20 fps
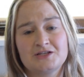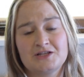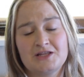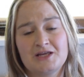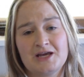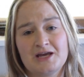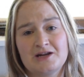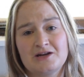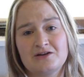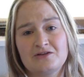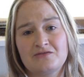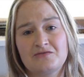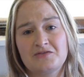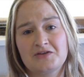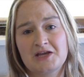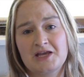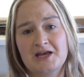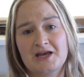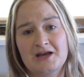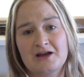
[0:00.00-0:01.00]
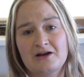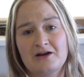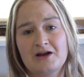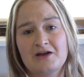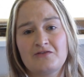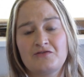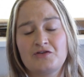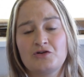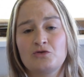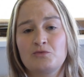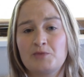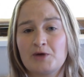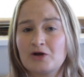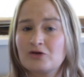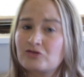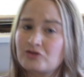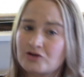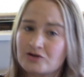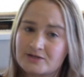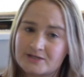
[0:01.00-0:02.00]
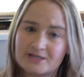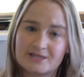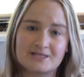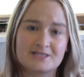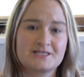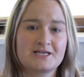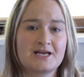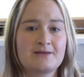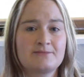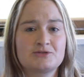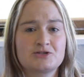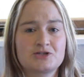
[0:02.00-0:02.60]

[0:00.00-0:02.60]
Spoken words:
at the end of the year if you're both using the same